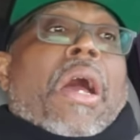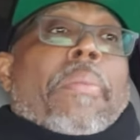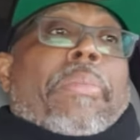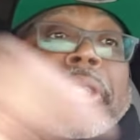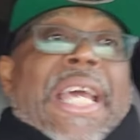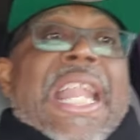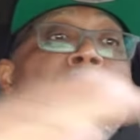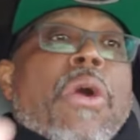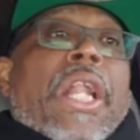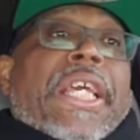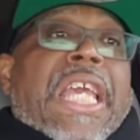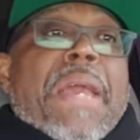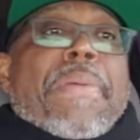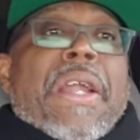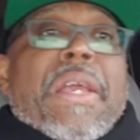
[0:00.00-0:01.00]
But then they want to
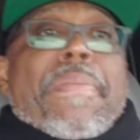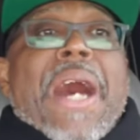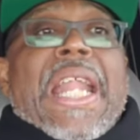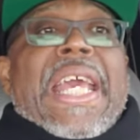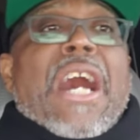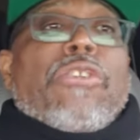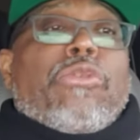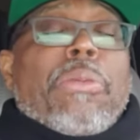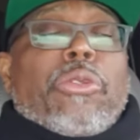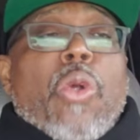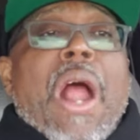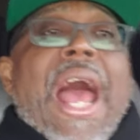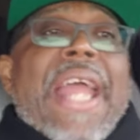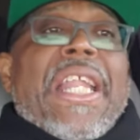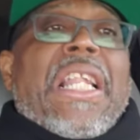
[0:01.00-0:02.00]
keep anybody else from
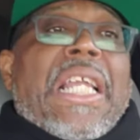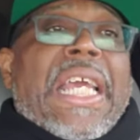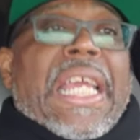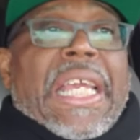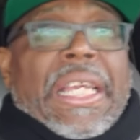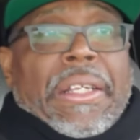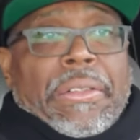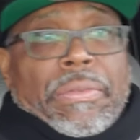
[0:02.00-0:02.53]
trying to lead.